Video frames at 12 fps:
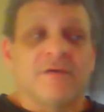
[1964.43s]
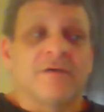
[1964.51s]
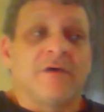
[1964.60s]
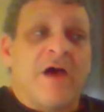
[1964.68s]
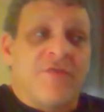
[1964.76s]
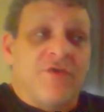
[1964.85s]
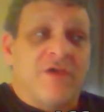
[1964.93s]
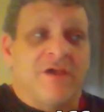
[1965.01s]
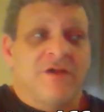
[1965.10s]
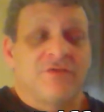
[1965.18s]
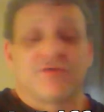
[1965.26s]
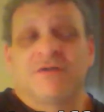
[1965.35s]
I think,
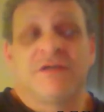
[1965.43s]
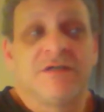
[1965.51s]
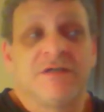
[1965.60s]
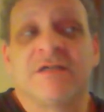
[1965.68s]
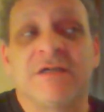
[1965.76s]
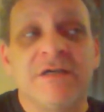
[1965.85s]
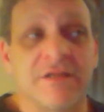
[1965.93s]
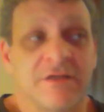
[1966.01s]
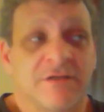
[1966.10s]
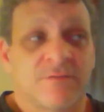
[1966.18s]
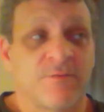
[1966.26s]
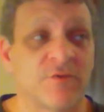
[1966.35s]
anything he did in
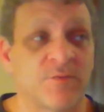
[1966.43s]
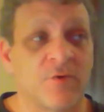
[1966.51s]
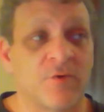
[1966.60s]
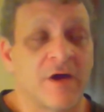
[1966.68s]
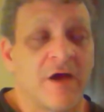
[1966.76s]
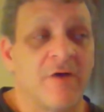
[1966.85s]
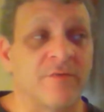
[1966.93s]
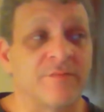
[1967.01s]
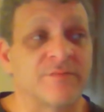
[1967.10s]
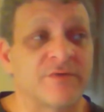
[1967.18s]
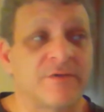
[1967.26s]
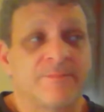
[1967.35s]
his first 4
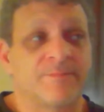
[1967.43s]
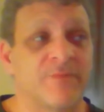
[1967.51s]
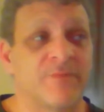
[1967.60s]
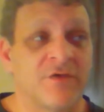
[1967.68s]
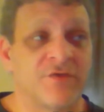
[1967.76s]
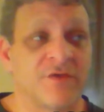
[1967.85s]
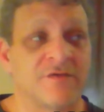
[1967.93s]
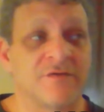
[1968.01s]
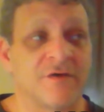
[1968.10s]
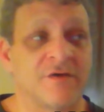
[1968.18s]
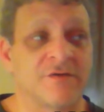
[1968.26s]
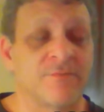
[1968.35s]
albums. I think
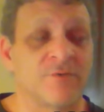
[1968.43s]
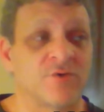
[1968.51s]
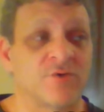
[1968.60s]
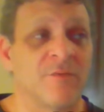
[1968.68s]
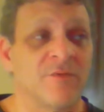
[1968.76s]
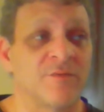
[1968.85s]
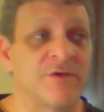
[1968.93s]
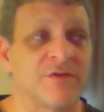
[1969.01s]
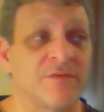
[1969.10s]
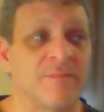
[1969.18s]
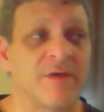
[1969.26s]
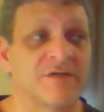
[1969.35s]
A Different Drum would be
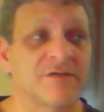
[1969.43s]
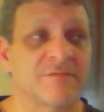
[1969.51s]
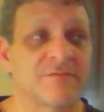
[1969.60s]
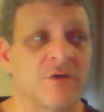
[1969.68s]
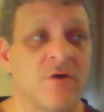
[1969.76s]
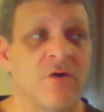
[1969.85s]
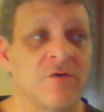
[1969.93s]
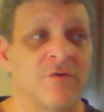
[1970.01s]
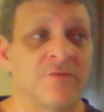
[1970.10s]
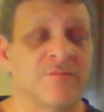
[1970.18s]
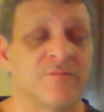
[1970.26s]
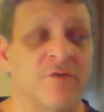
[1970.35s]
the best
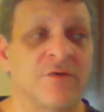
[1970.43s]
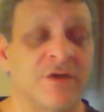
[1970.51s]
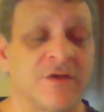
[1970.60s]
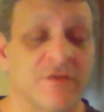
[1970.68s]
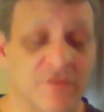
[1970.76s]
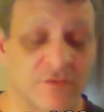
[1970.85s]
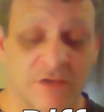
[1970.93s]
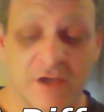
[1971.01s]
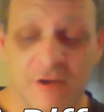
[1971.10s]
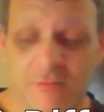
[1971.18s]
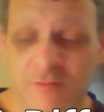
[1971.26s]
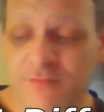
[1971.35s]
song on any of those
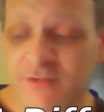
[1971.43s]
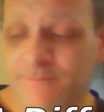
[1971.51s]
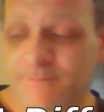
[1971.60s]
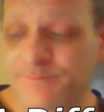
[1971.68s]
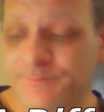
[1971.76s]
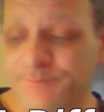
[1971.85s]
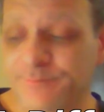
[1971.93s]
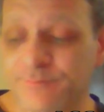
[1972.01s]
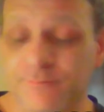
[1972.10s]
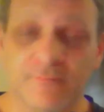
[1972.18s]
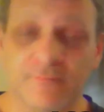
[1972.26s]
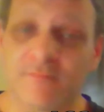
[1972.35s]
albums.
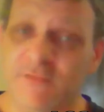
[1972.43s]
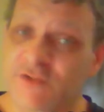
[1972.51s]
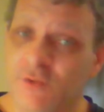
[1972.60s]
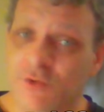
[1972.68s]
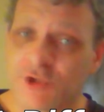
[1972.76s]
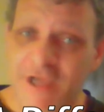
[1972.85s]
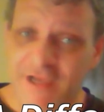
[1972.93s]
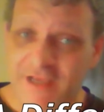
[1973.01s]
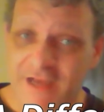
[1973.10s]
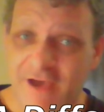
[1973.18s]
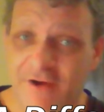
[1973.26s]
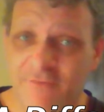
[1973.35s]
So check
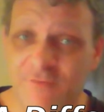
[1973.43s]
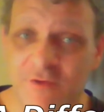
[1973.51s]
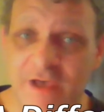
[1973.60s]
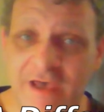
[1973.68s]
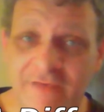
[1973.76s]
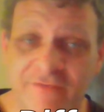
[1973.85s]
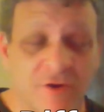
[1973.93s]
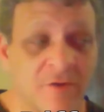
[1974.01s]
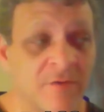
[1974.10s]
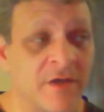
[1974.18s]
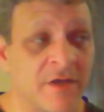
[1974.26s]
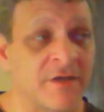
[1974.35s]
it out if you haven't
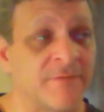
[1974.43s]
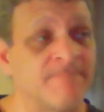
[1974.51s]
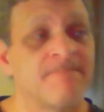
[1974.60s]
already.